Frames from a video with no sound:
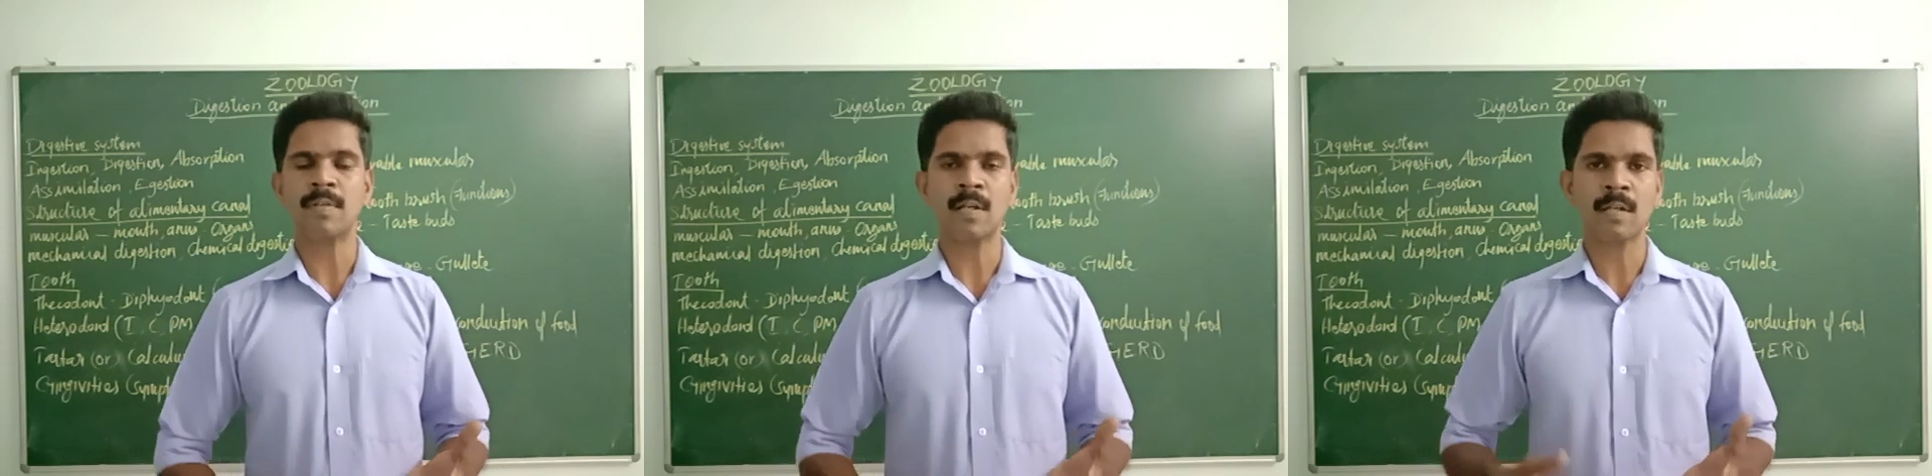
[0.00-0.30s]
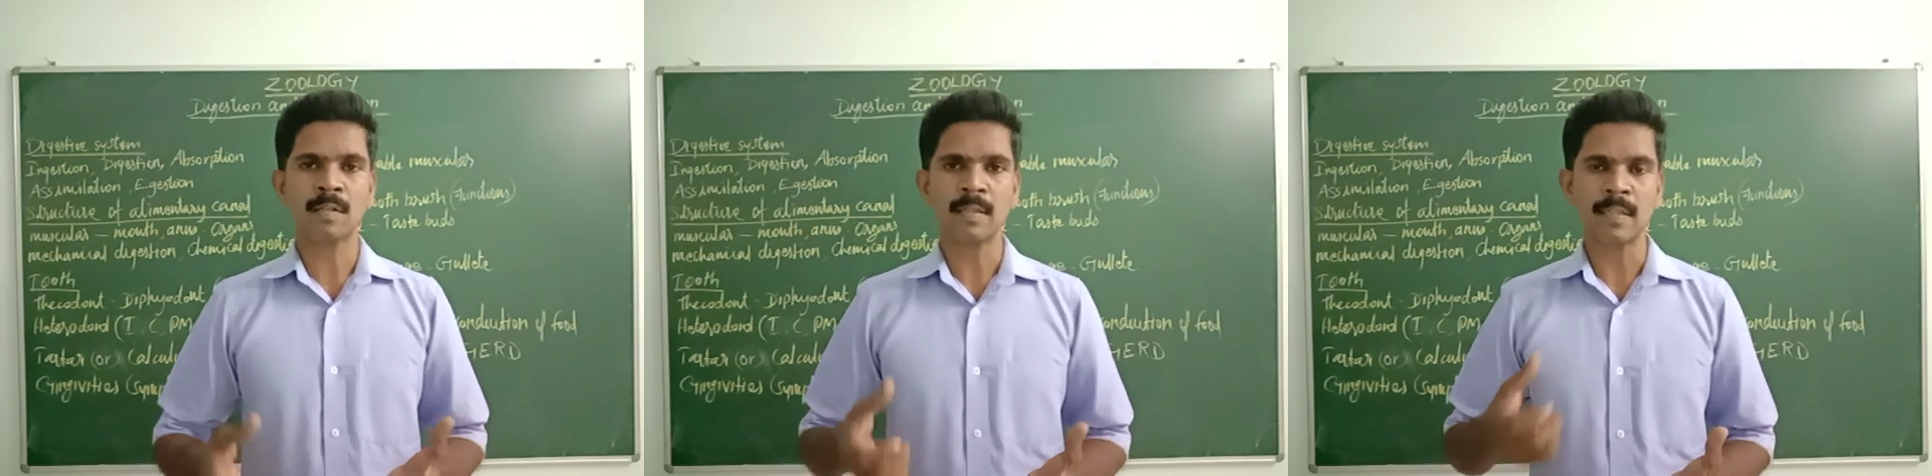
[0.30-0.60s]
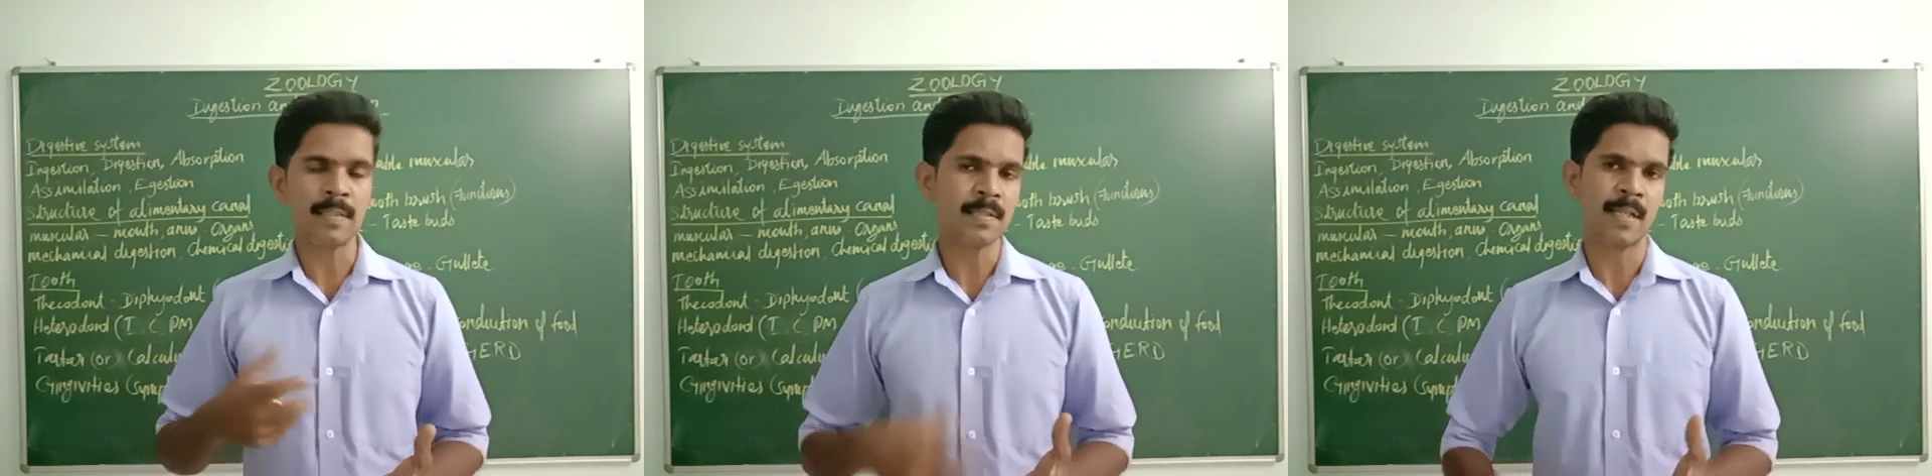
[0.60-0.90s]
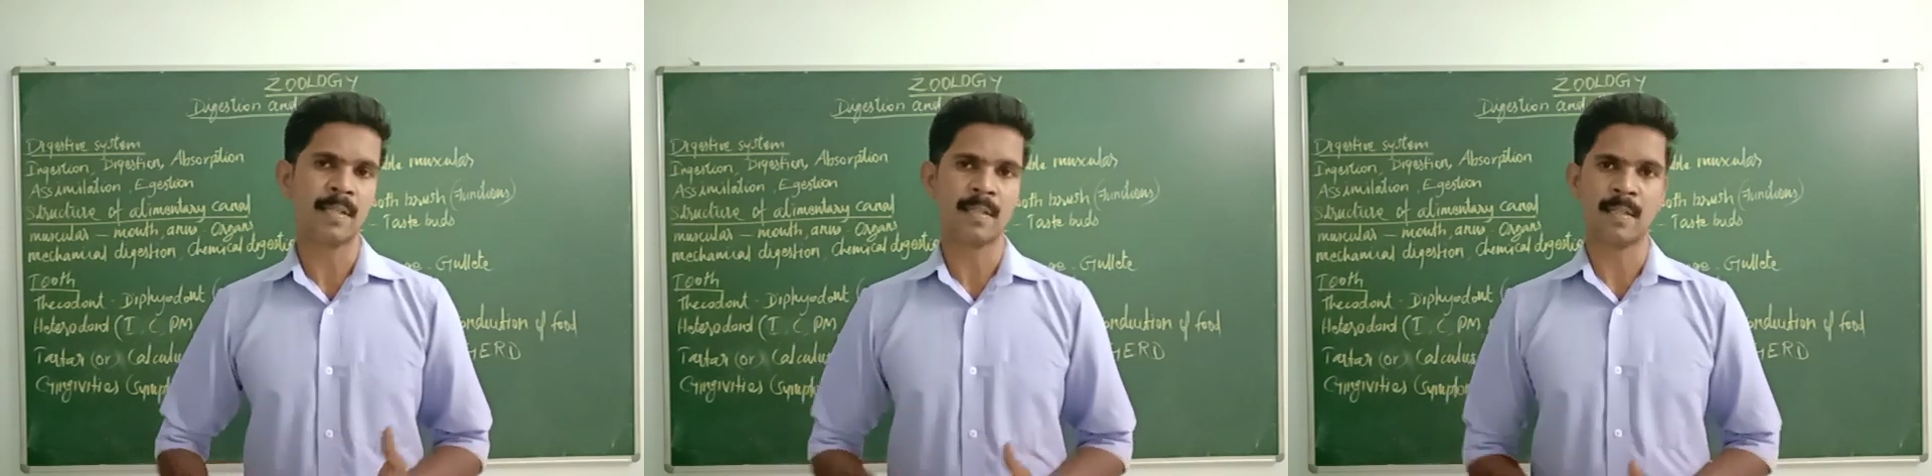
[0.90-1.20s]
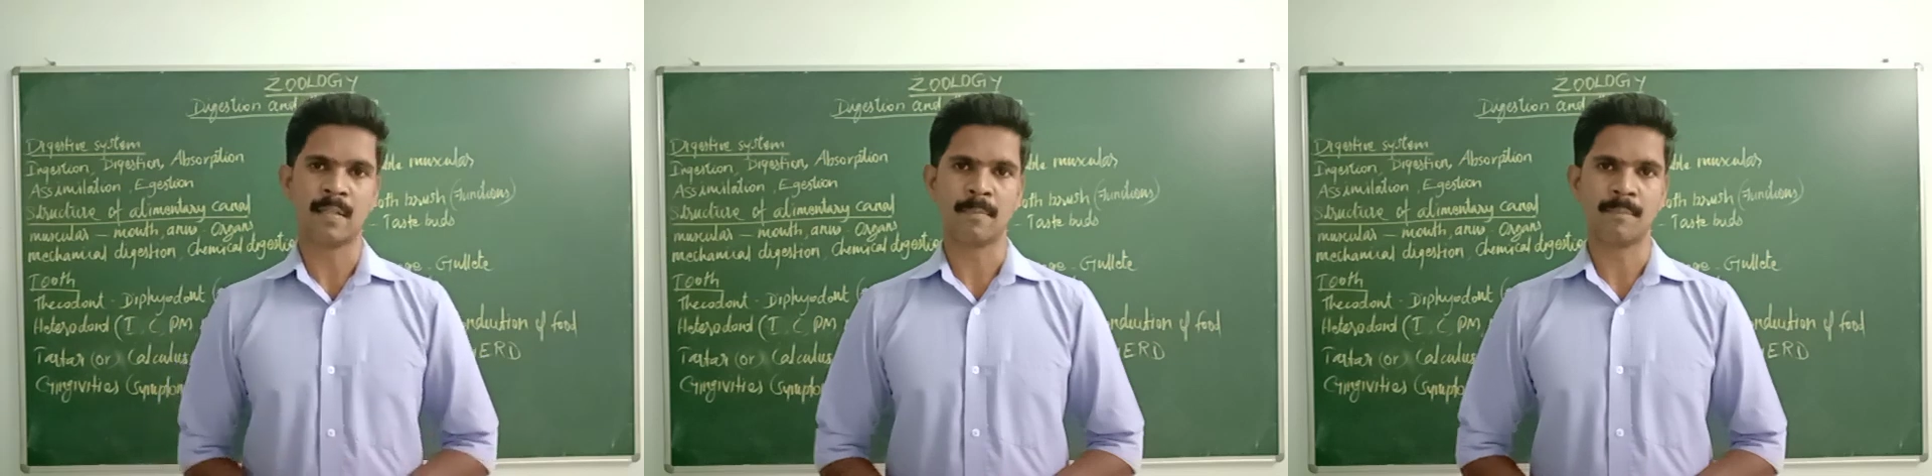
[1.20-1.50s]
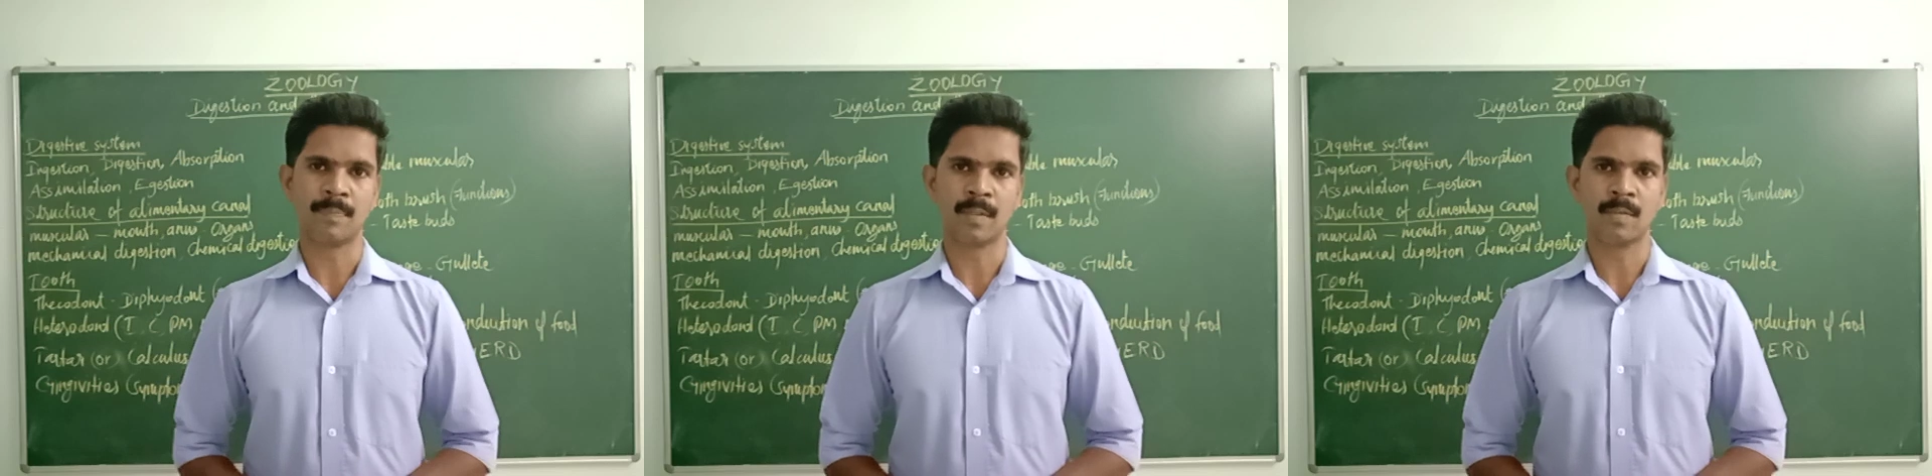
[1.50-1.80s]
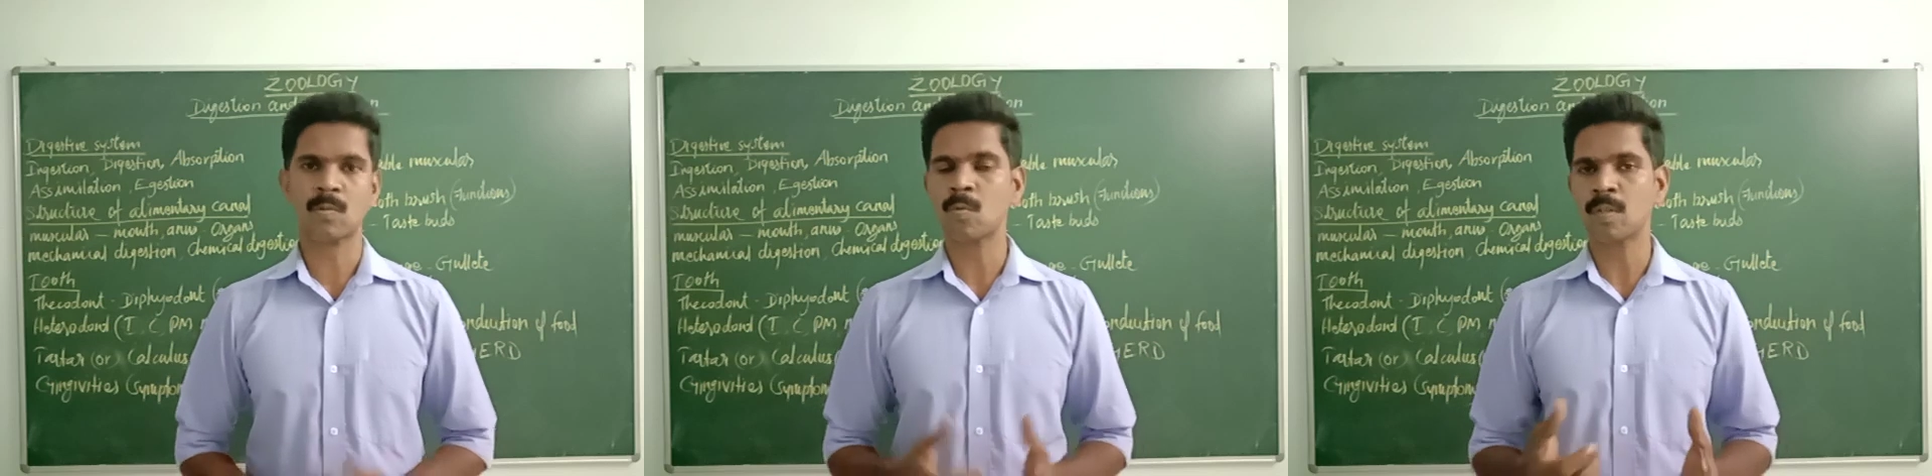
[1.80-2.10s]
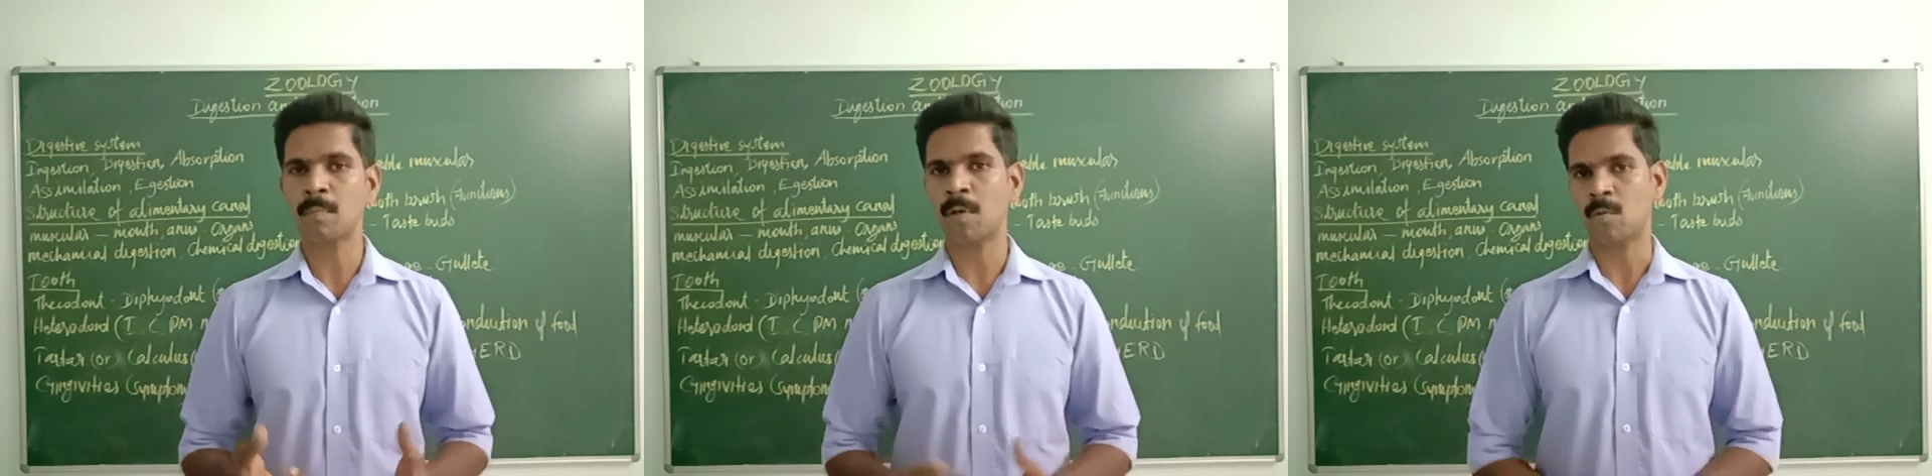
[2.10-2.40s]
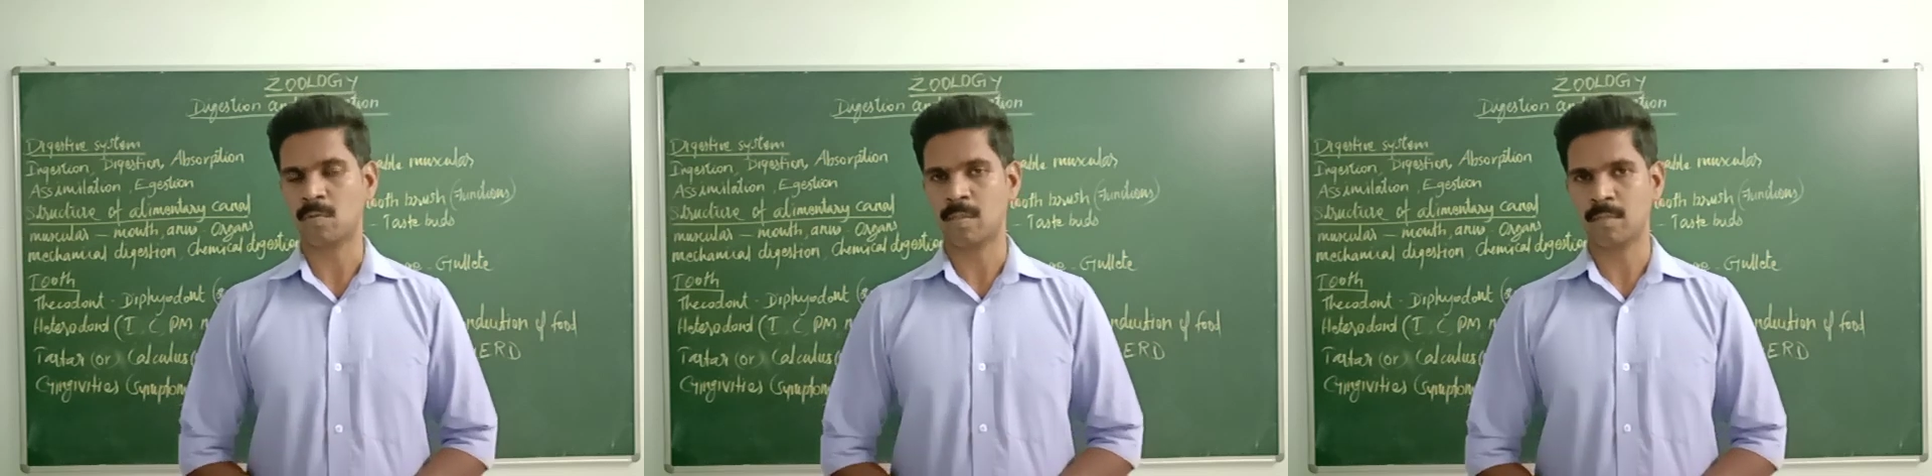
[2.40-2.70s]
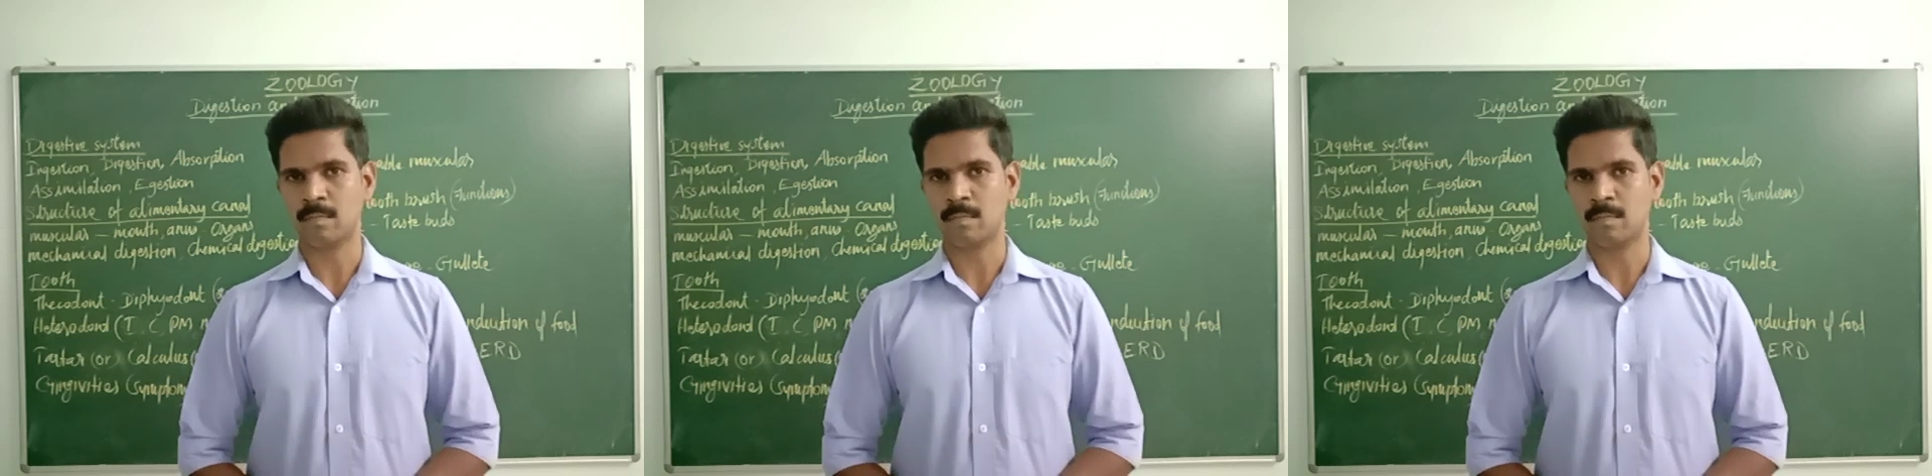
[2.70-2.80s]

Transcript: we are intaking through the mouth?